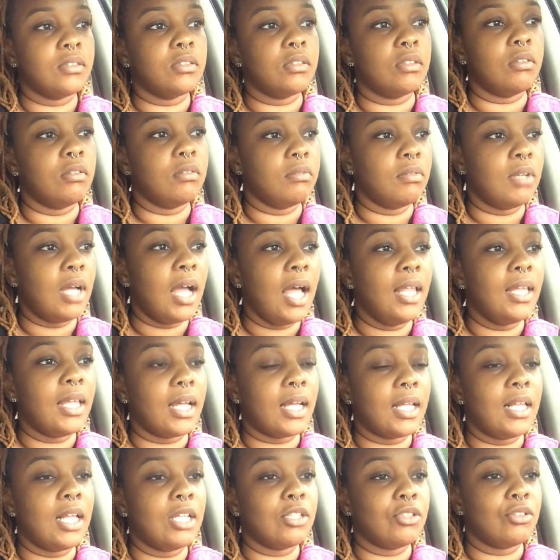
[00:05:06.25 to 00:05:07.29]
So I
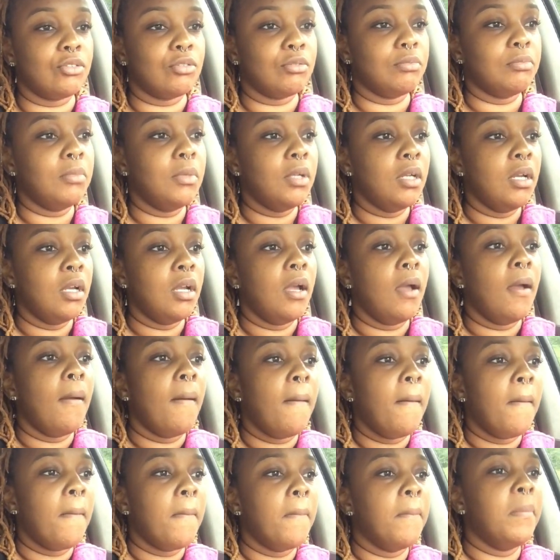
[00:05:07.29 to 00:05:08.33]
like classroom.
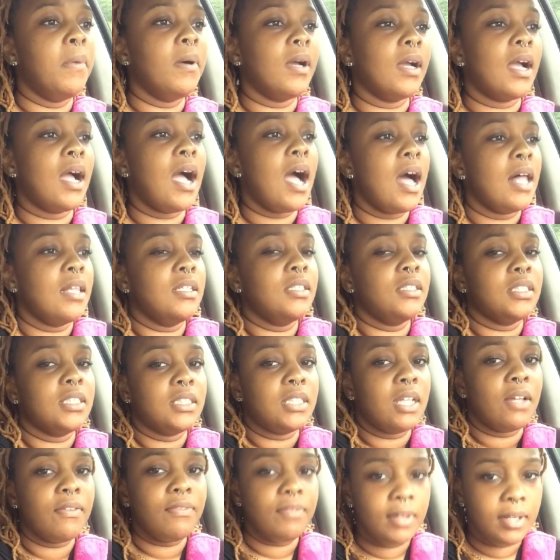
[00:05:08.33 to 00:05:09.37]
But college is
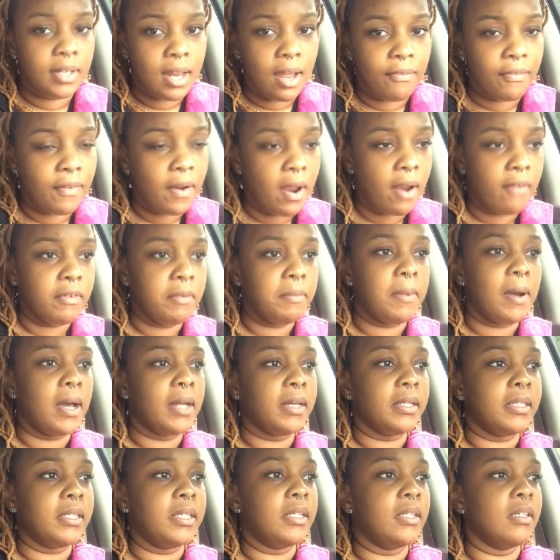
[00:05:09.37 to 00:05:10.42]
definitely not for
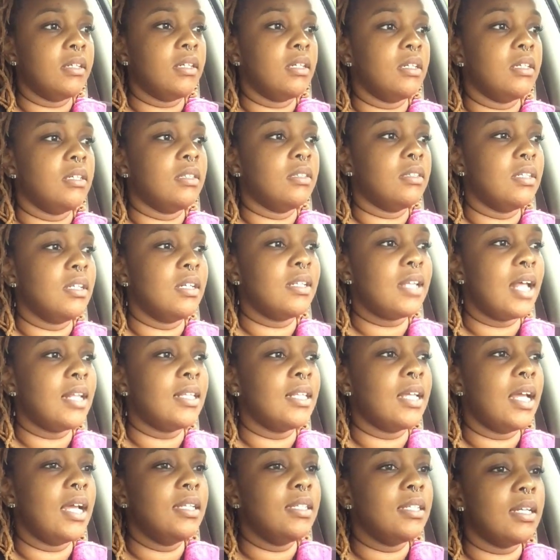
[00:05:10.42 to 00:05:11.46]
everybody, because at
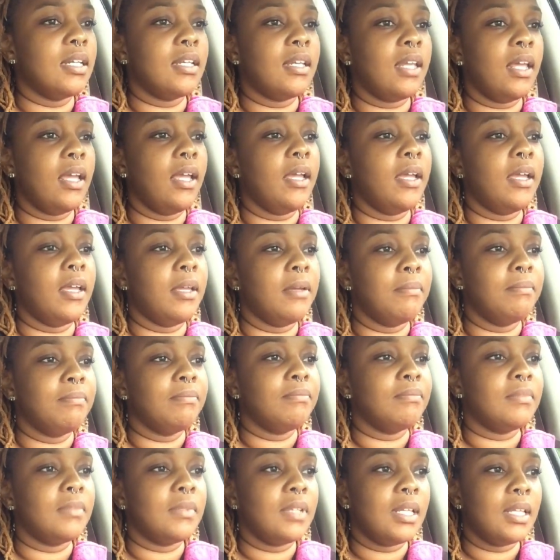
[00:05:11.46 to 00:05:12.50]
the end of the day,
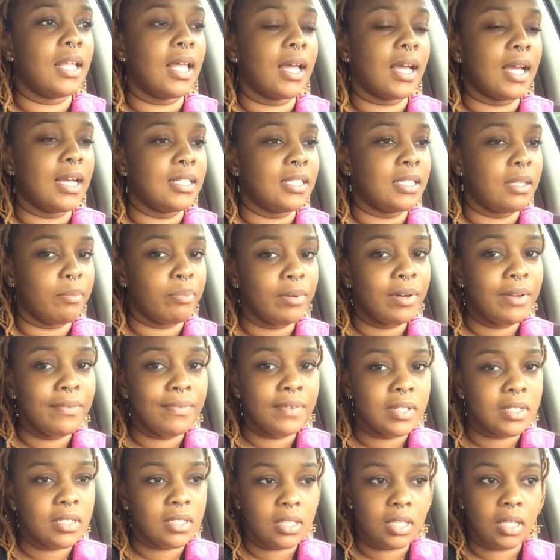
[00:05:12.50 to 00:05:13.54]
like I said
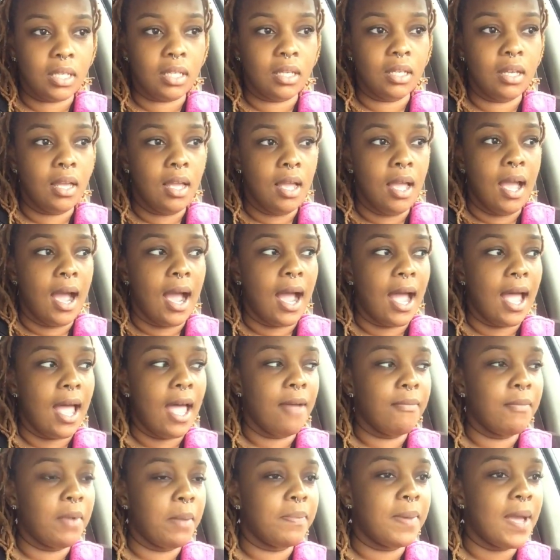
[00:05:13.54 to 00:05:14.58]
previously, I
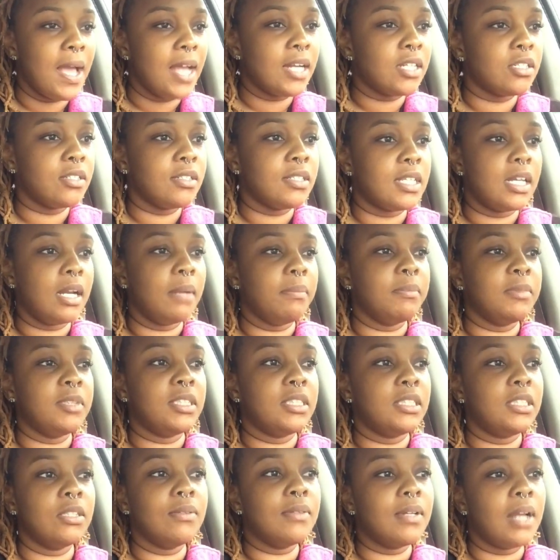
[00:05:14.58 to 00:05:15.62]
have my bachelor's and I'm
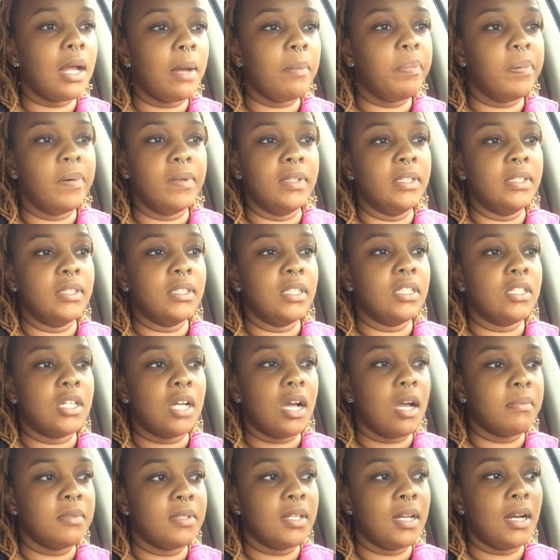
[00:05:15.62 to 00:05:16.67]
still not pulling the
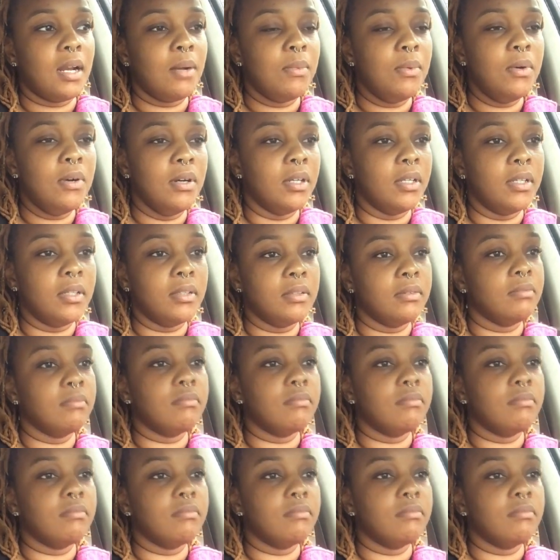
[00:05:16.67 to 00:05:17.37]
jobs that I want.